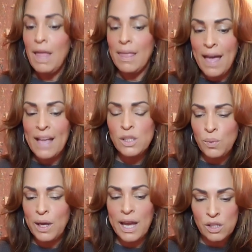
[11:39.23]
That's
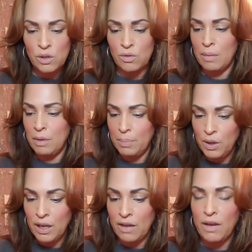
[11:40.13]
what I do. I'm a
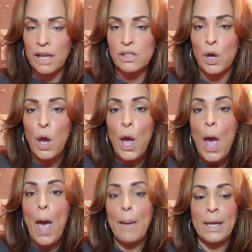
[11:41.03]
beauty advisor.
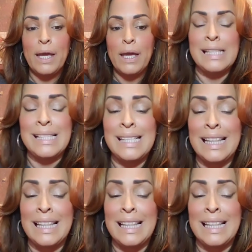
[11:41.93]
And because